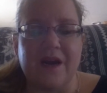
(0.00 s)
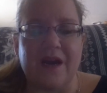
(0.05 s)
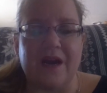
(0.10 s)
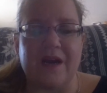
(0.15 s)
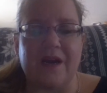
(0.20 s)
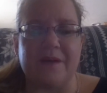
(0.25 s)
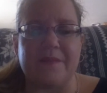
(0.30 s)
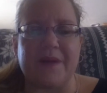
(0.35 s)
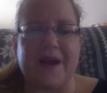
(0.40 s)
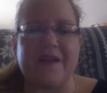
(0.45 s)

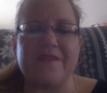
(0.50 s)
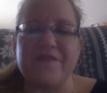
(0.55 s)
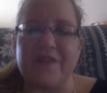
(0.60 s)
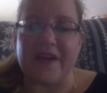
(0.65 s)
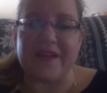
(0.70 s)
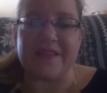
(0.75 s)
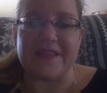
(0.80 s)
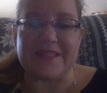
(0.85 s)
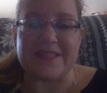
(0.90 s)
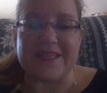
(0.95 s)
I
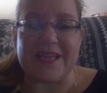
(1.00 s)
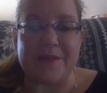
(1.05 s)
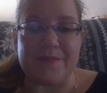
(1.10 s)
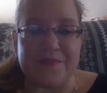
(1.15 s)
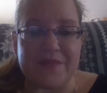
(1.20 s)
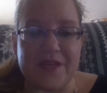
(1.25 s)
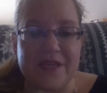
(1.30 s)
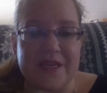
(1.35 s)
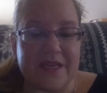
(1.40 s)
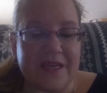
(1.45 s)
find the
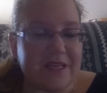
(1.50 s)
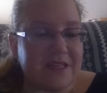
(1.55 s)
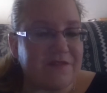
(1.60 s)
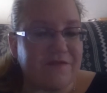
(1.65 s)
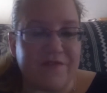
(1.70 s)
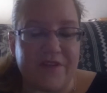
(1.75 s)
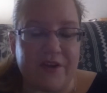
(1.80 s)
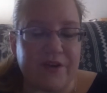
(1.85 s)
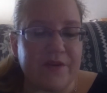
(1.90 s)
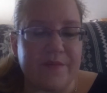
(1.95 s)
same thing is
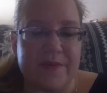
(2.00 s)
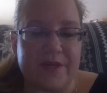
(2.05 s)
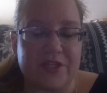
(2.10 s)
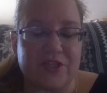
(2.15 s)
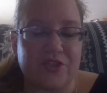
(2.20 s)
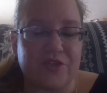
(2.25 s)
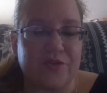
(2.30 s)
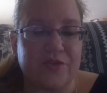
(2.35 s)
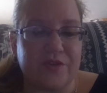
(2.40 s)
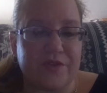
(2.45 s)
very
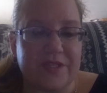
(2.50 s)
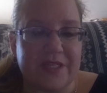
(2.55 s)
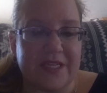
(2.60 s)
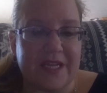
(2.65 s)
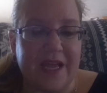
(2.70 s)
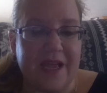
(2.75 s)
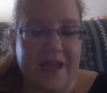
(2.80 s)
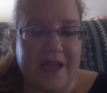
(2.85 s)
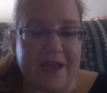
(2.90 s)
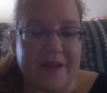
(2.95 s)
much true
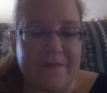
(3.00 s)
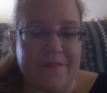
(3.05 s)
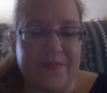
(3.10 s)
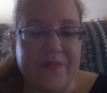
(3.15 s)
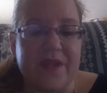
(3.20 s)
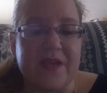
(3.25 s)
today.